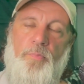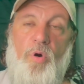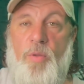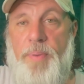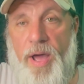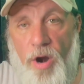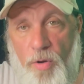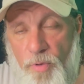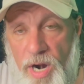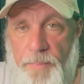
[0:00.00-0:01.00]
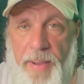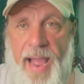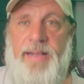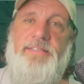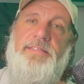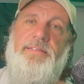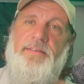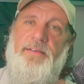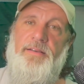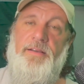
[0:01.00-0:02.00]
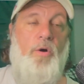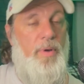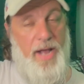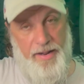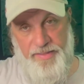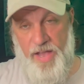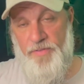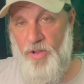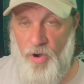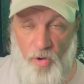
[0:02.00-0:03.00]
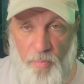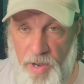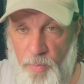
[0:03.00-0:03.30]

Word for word: What about our running backs? We got Tevin Coleman,